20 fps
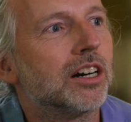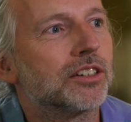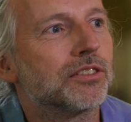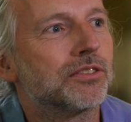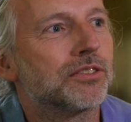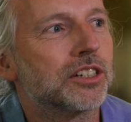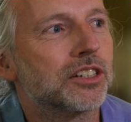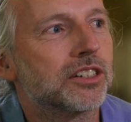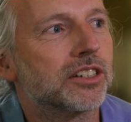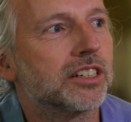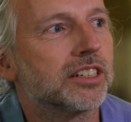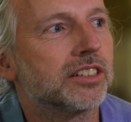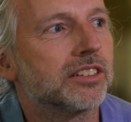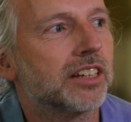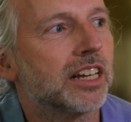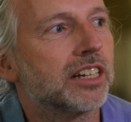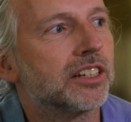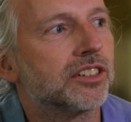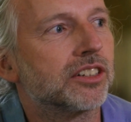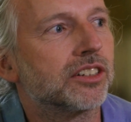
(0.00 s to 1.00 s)
artificial
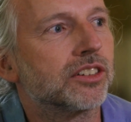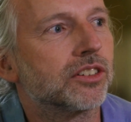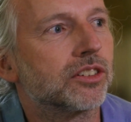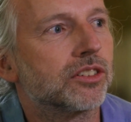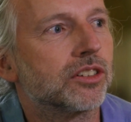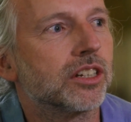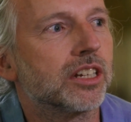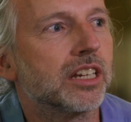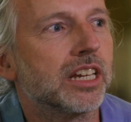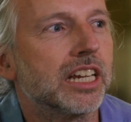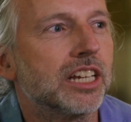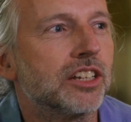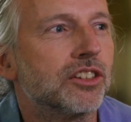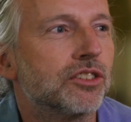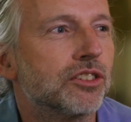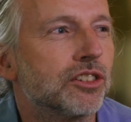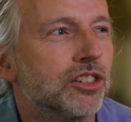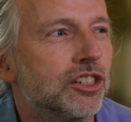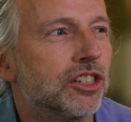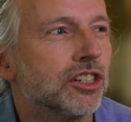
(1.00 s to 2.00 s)
intelligence to
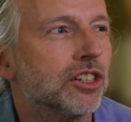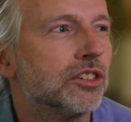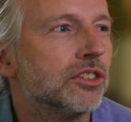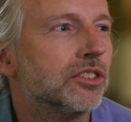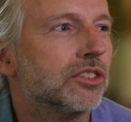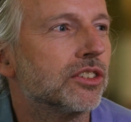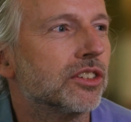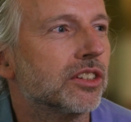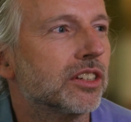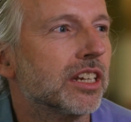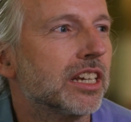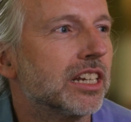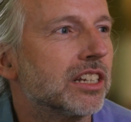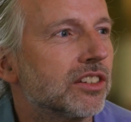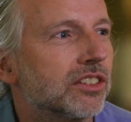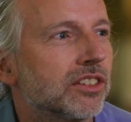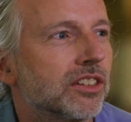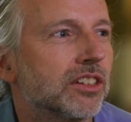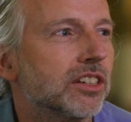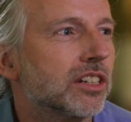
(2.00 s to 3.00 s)
introduce
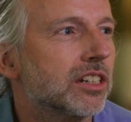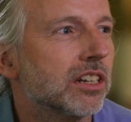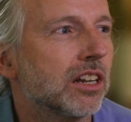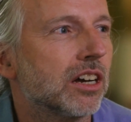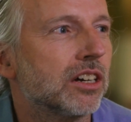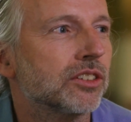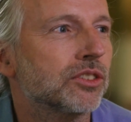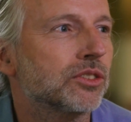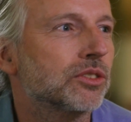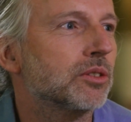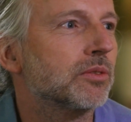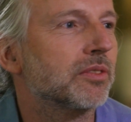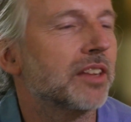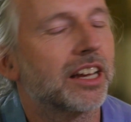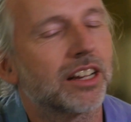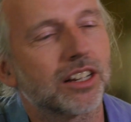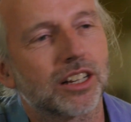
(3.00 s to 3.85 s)
into the classroom